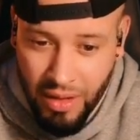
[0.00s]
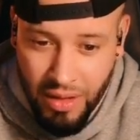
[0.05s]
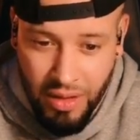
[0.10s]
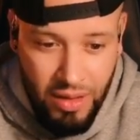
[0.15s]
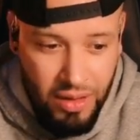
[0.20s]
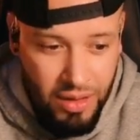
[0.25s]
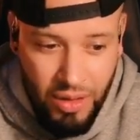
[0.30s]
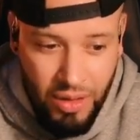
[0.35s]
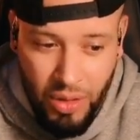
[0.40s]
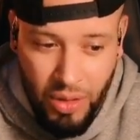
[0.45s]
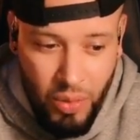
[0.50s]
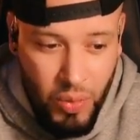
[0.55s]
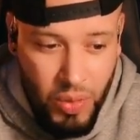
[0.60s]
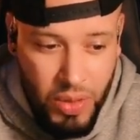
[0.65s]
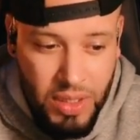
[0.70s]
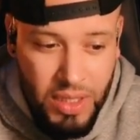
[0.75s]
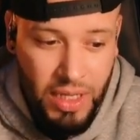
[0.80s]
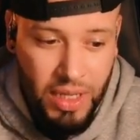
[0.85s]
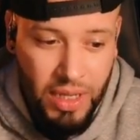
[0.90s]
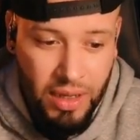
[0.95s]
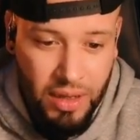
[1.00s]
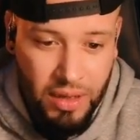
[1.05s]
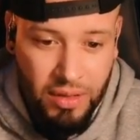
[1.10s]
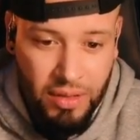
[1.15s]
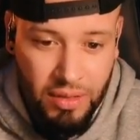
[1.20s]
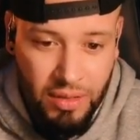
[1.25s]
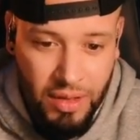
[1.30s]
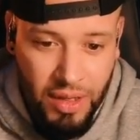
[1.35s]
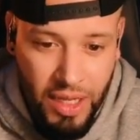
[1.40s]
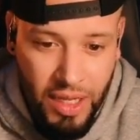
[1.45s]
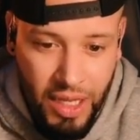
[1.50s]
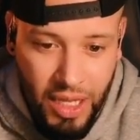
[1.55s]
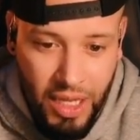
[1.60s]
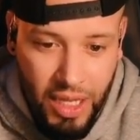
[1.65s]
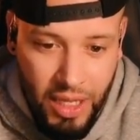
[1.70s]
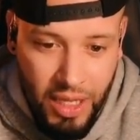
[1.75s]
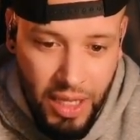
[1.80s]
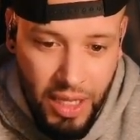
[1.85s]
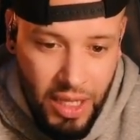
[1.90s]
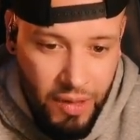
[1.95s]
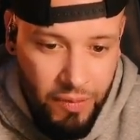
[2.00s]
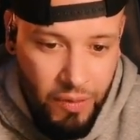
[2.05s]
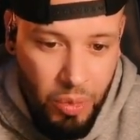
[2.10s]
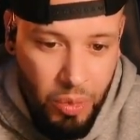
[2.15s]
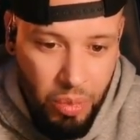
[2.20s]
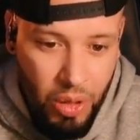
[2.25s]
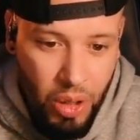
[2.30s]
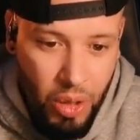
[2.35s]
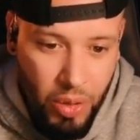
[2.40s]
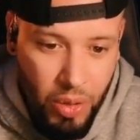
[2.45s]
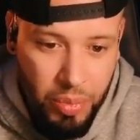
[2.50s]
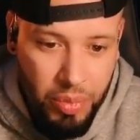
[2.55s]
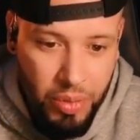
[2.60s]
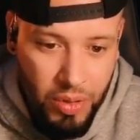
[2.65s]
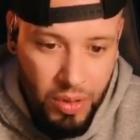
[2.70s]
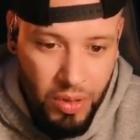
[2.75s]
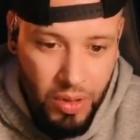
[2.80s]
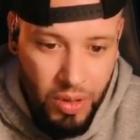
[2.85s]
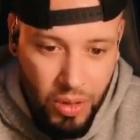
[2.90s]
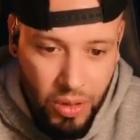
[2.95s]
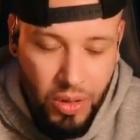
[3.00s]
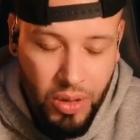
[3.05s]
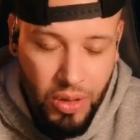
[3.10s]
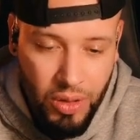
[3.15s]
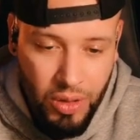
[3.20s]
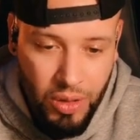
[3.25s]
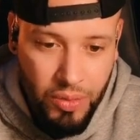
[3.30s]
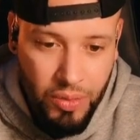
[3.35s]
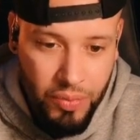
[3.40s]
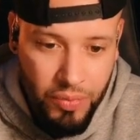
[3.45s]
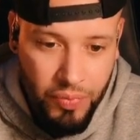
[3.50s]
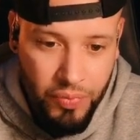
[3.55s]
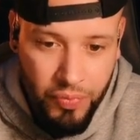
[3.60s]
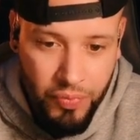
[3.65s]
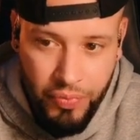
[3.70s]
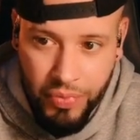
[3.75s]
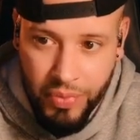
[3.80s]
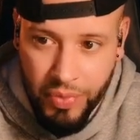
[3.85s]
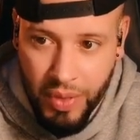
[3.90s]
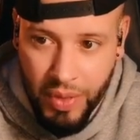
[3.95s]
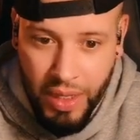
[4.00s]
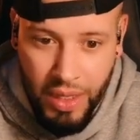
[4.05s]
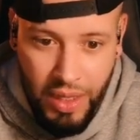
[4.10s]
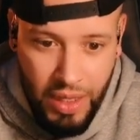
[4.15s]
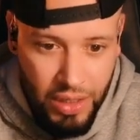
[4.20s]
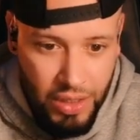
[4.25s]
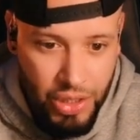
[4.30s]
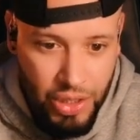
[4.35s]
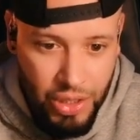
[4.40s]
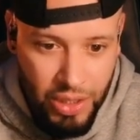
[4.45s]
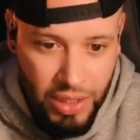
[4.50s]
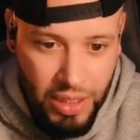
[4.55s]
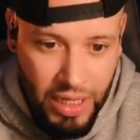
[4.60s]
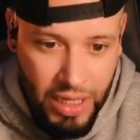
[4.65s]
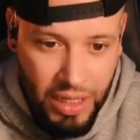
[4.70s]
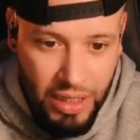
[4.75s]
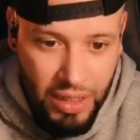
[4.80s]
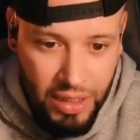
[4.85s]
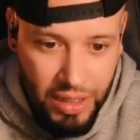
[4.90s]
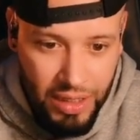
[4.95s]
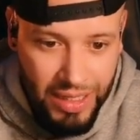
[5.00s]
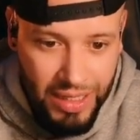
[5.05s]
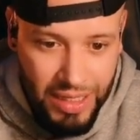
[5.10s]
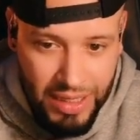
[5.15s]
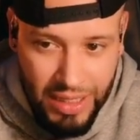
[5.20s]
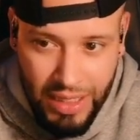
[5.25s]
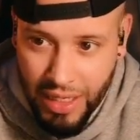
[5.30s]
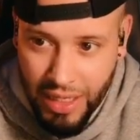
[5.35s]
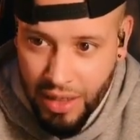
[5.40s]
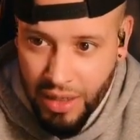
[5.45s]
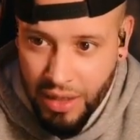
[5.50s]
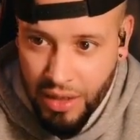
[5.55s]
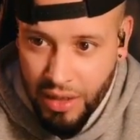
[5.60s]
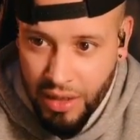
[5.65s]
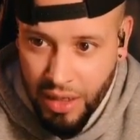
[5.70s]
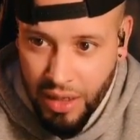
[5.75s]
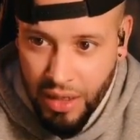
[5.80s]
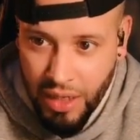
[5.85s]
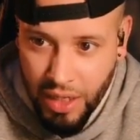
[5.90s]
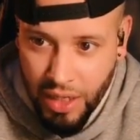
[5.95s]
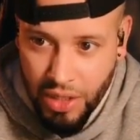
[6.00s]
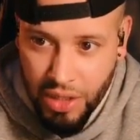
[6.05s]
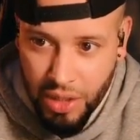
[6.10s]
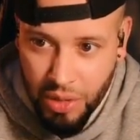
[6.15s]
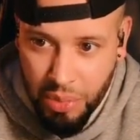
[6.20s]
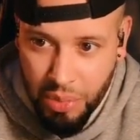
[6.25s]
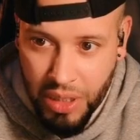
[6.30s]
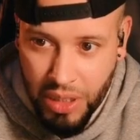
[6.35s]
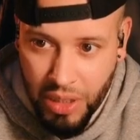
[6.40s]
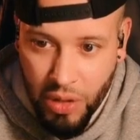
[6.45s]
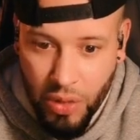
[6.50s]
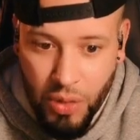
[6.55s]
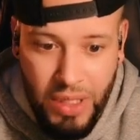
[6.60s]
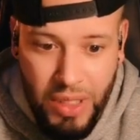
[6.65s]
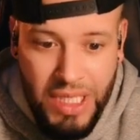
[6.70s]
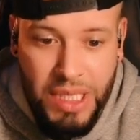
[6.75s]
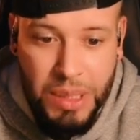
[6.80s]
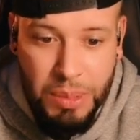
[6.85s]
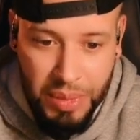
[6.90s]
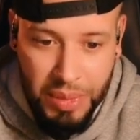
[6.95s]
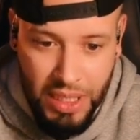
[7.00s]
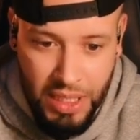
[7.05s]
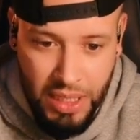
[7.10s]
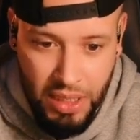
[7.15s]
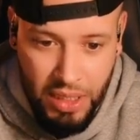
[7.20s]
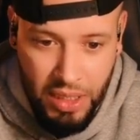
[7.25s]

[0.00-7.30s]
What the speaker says: You don't want that. If you blow up your logo, it should not look like that. It should be crispy.